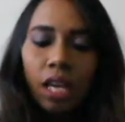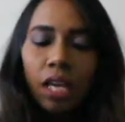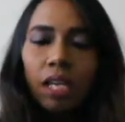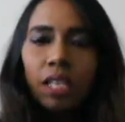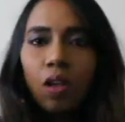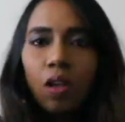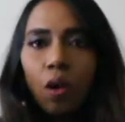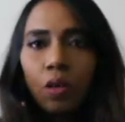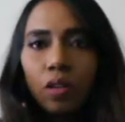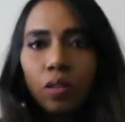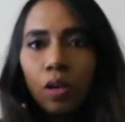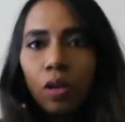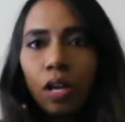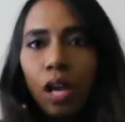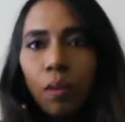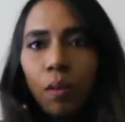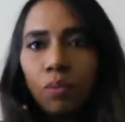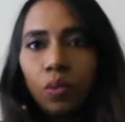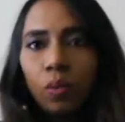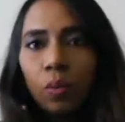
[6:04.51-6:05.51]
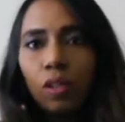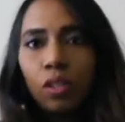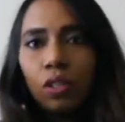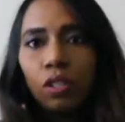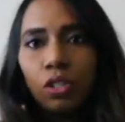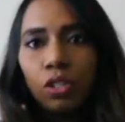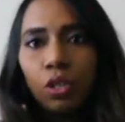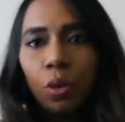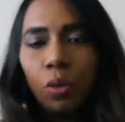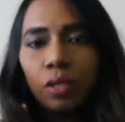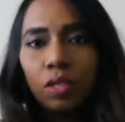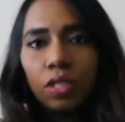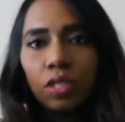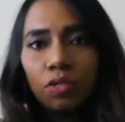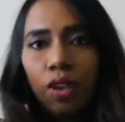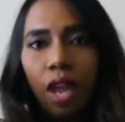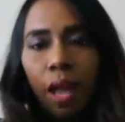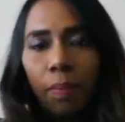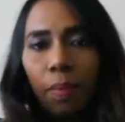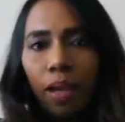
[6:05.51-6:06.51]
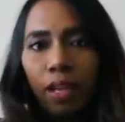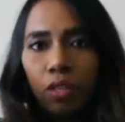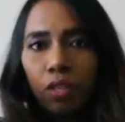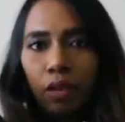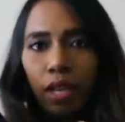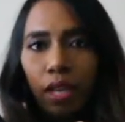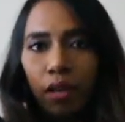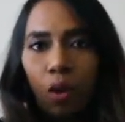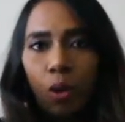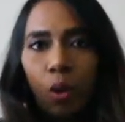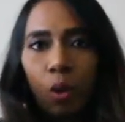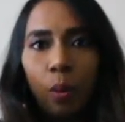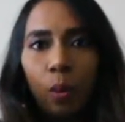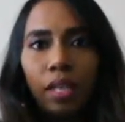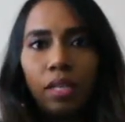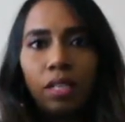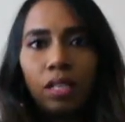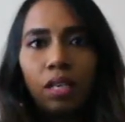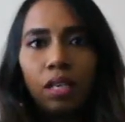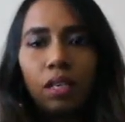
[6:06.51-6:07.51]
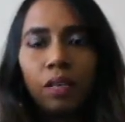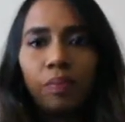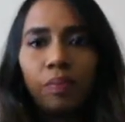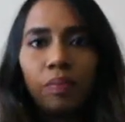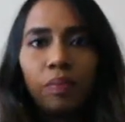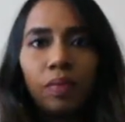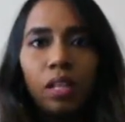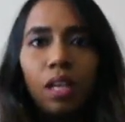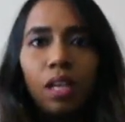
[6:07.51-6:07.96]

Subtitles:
It also comes with a shoulder strap, and you can always wear